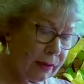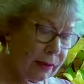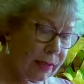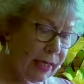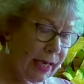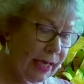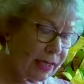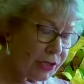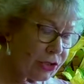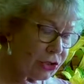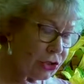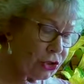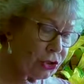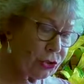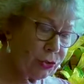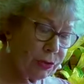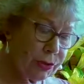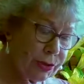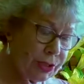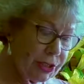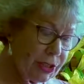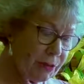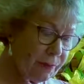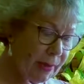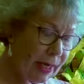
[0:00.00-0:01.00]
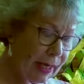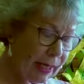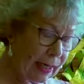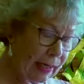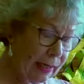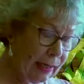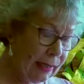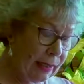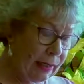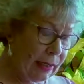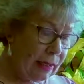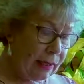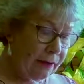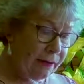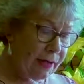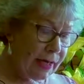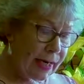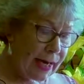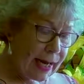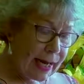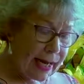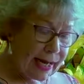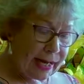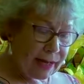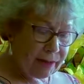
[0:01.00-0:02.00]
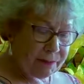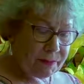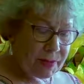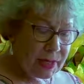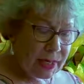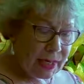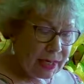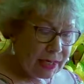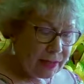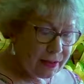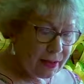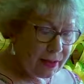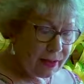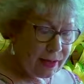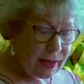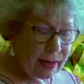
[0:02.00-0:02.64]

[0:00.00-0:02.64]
and assured me that I am neither